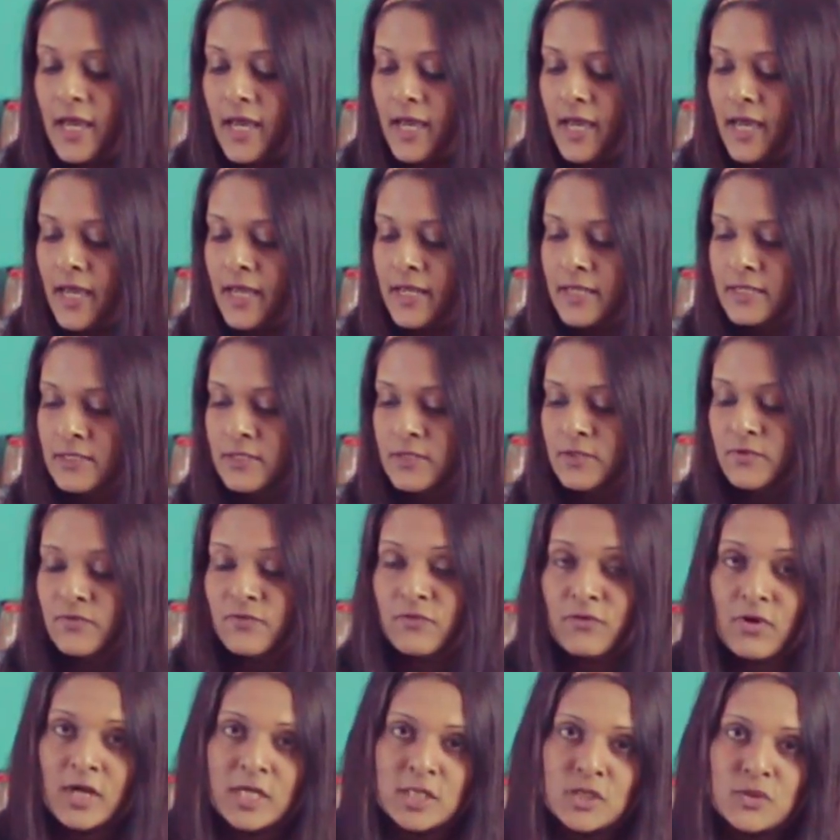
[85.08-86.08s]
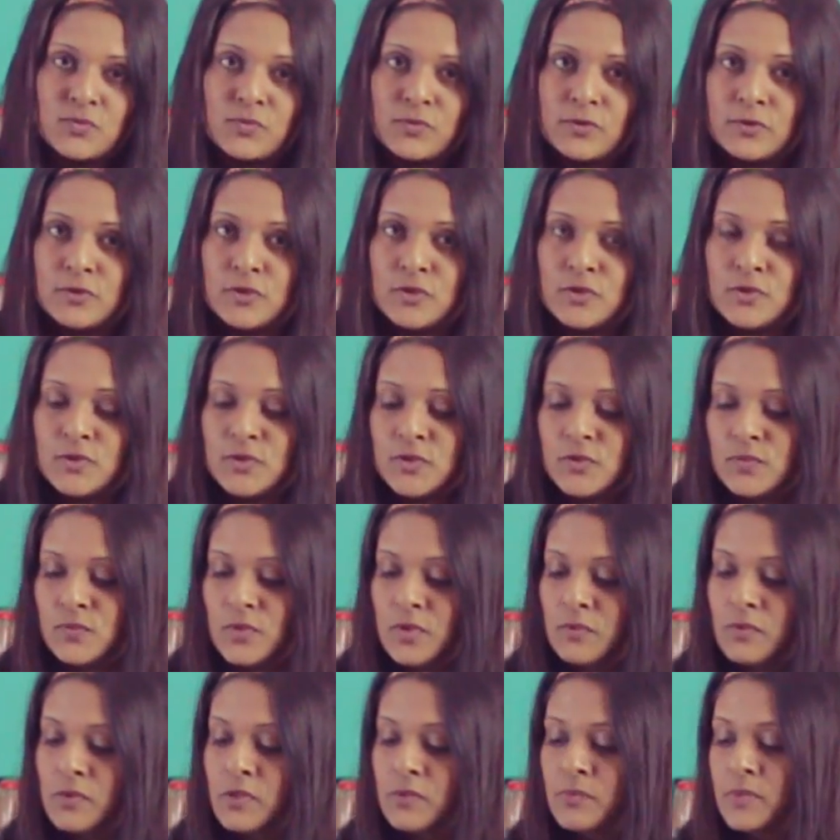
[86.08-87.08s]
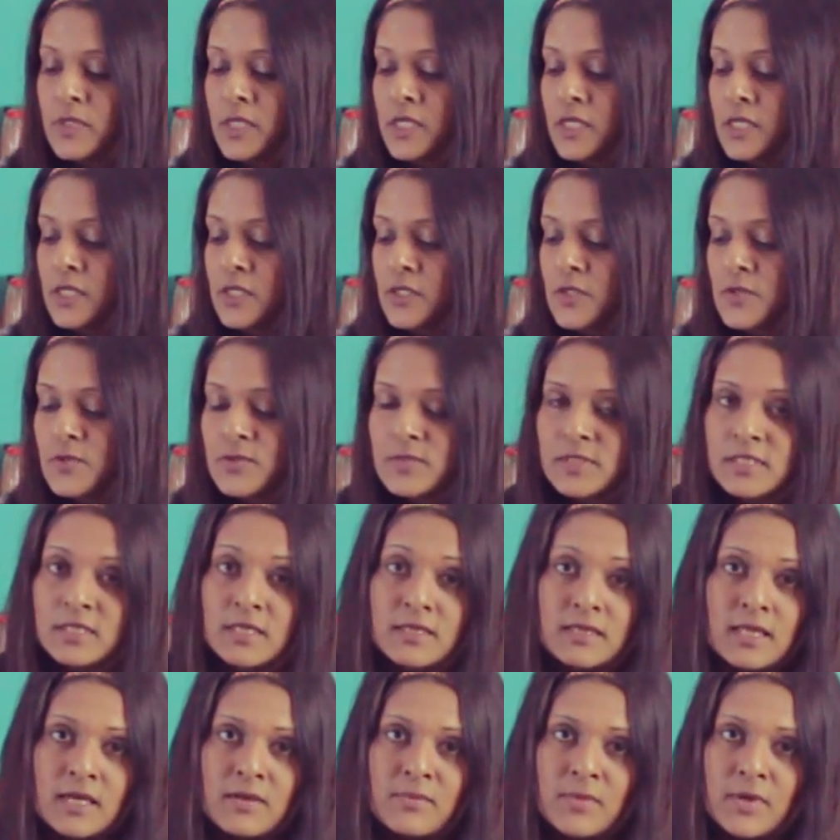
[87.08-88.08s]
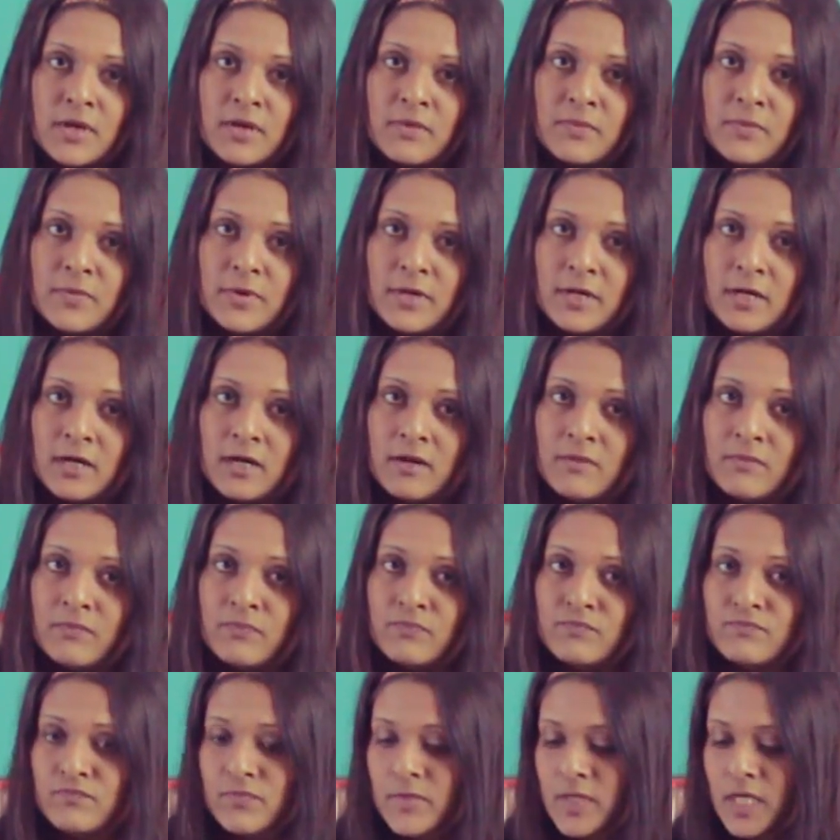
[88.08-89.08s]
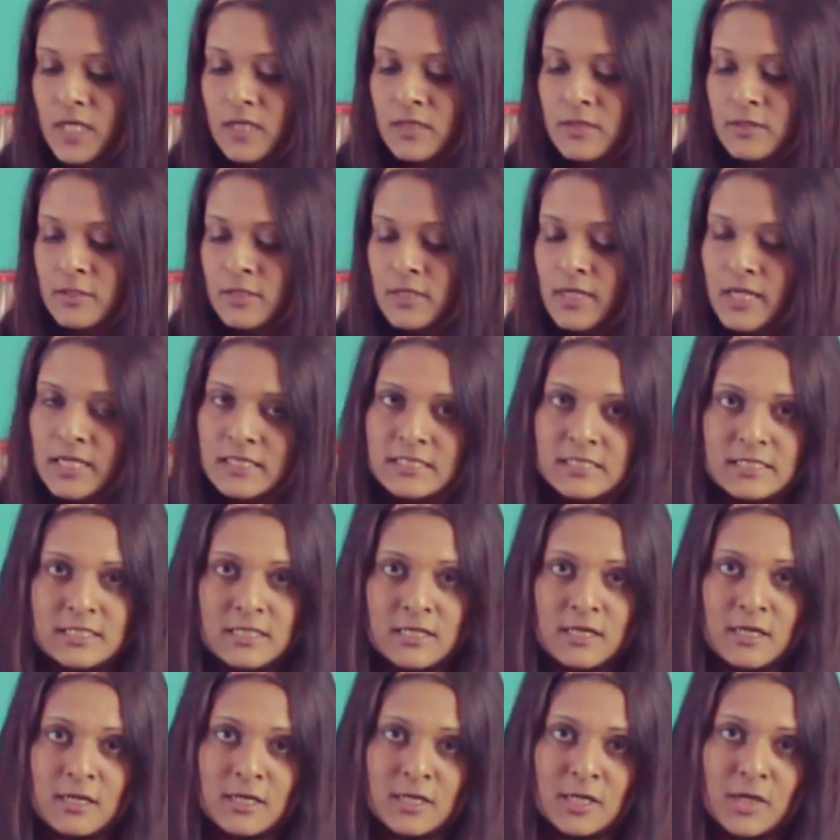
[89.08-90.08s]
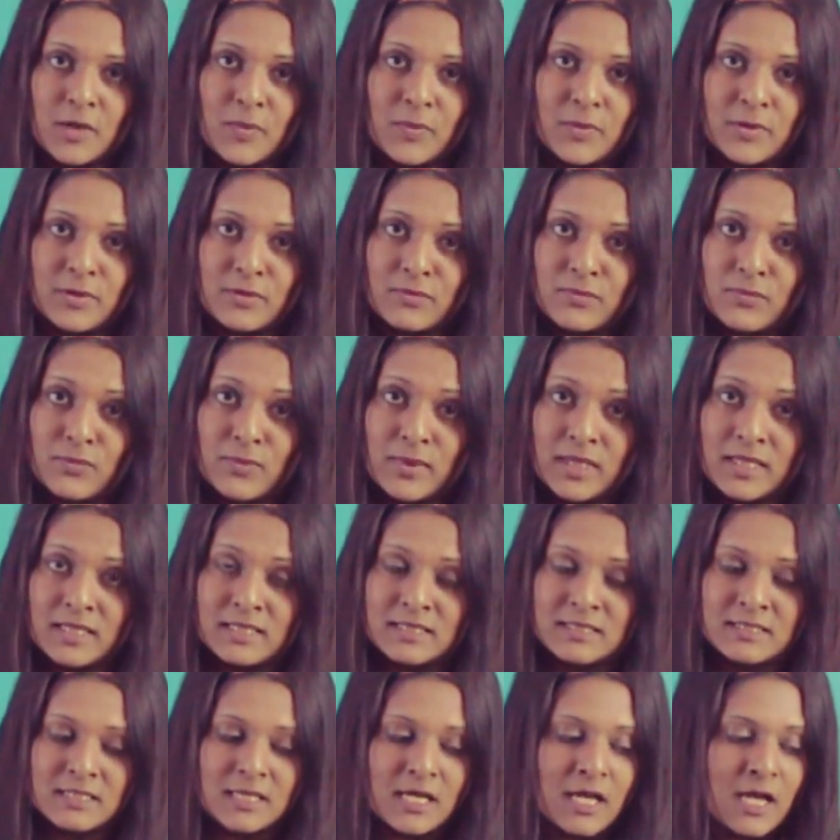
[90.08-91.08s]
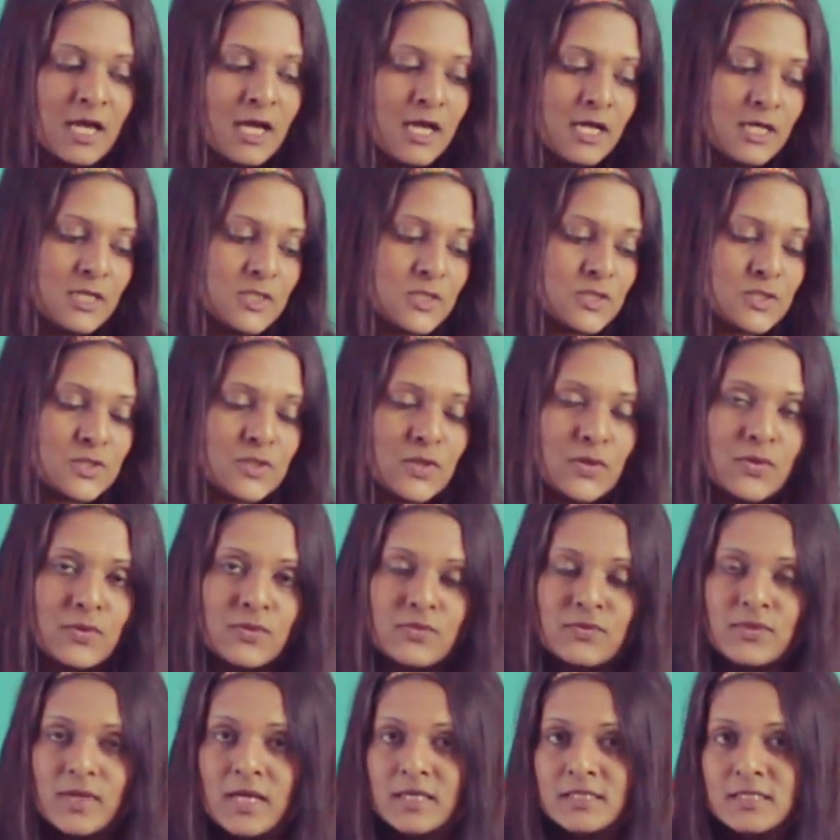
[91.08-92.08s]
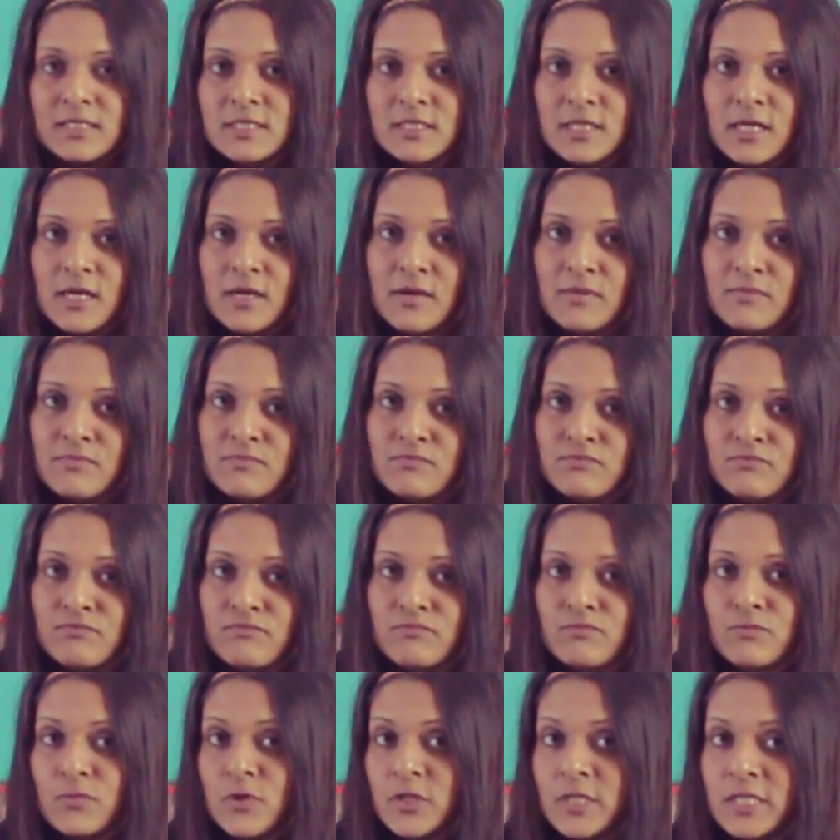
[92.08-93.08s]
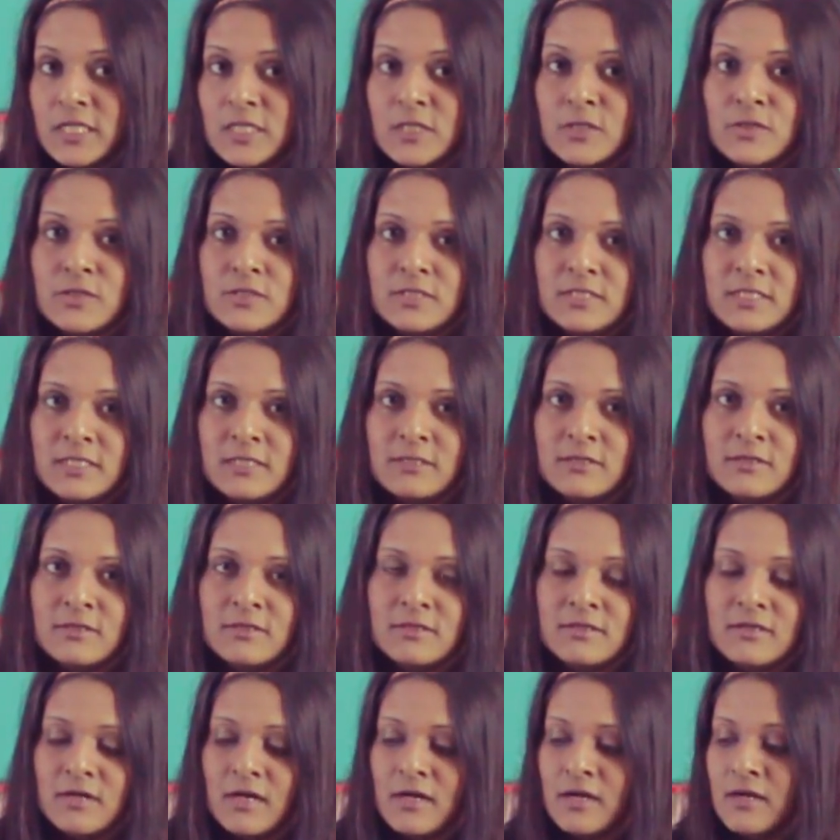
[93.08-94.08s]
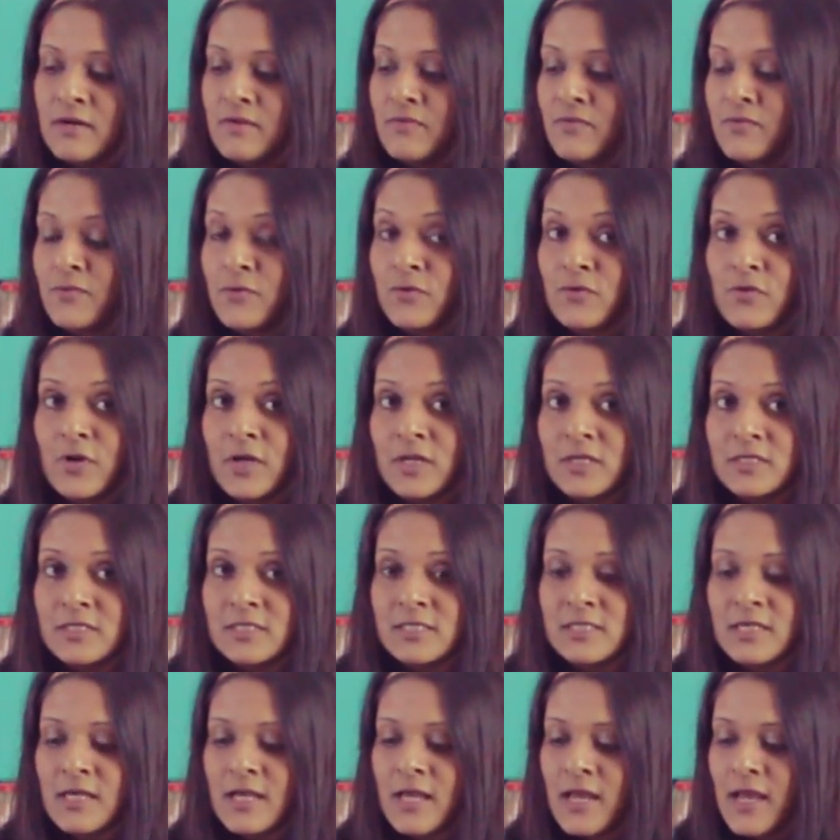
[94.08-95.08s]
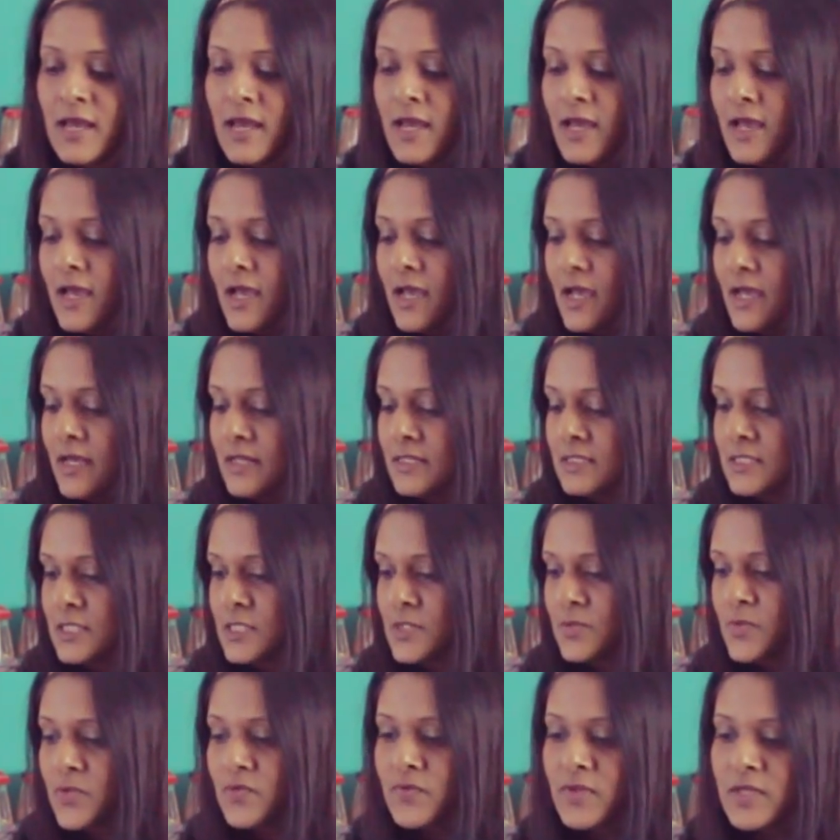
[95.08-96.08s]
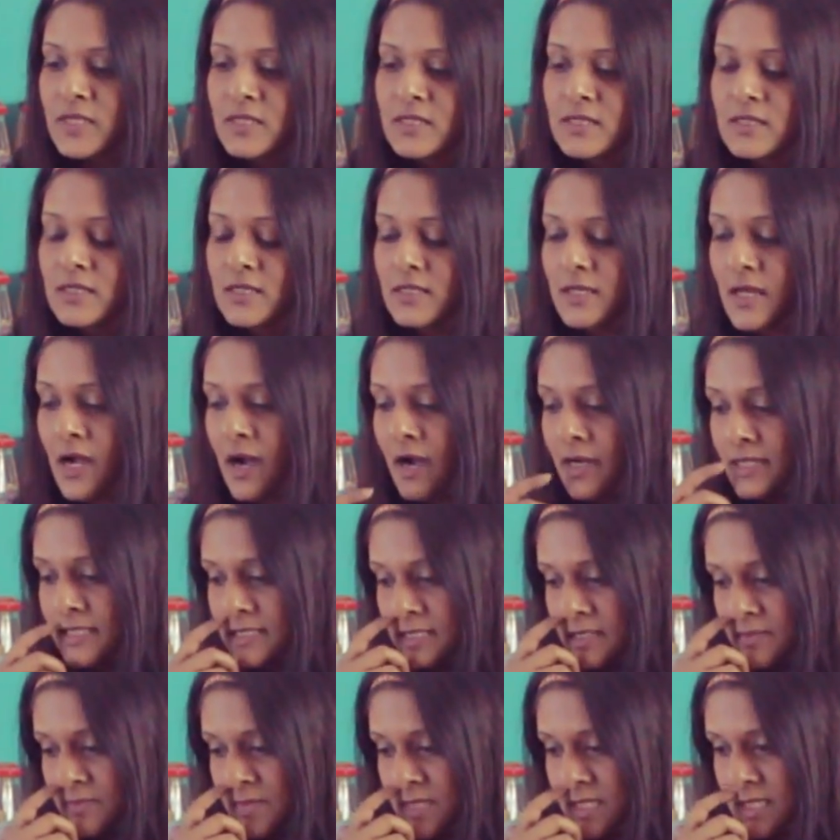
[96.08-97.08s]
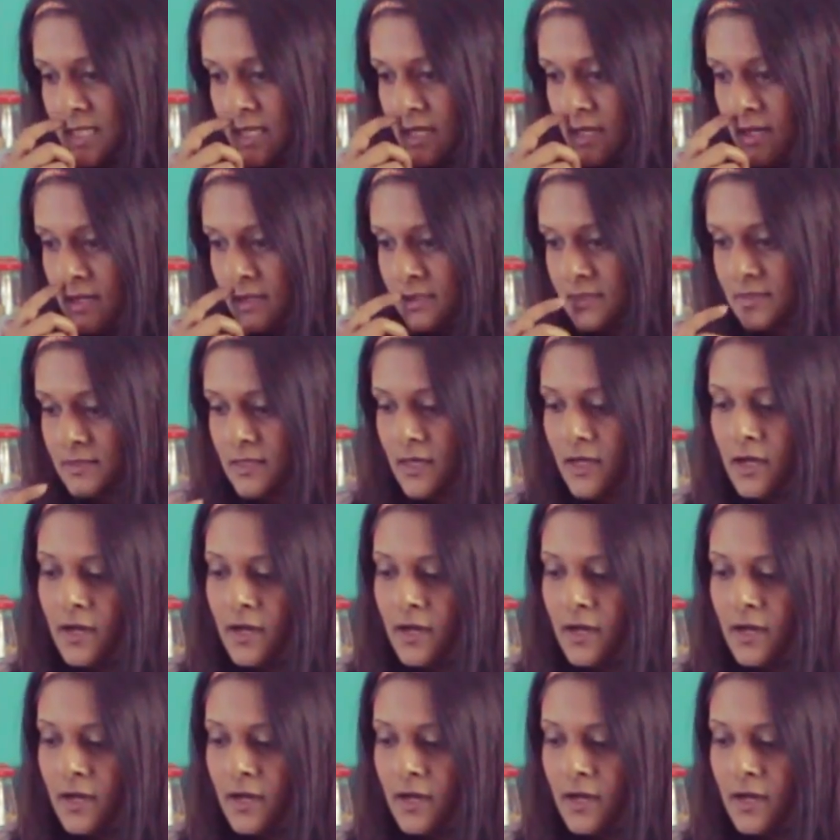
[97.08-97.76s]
and the fresh produce we will be using them up in the next couple of weeks. So that's pretty good deal for us. And some of the items that